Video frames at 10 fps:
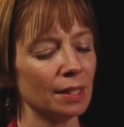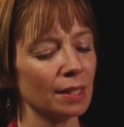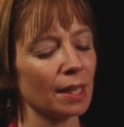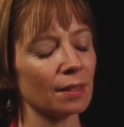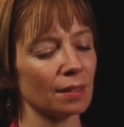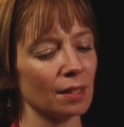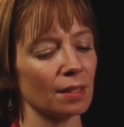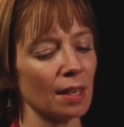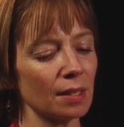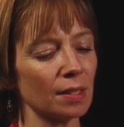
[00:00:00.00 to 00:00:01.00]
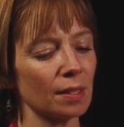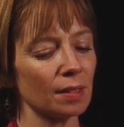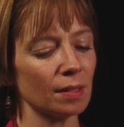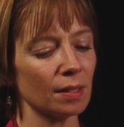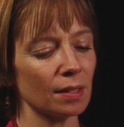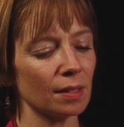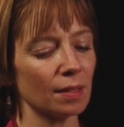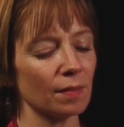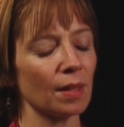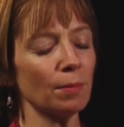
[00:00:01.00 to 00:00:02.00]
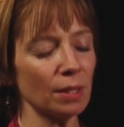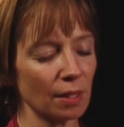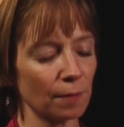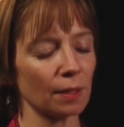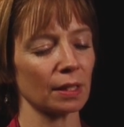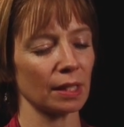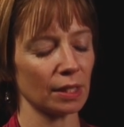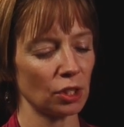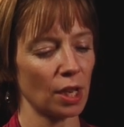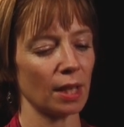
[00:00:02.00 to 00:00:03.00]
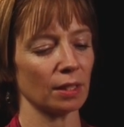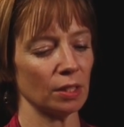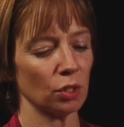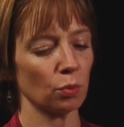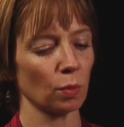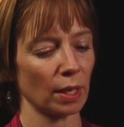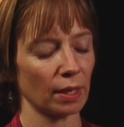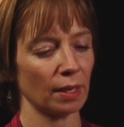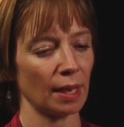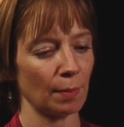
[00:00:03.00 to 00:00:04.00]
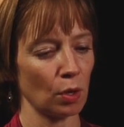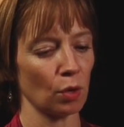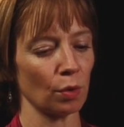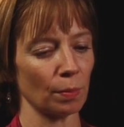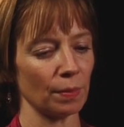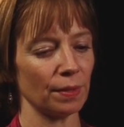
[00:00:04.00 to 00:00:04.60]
Yeah, that that was definitely a challenge when I came home.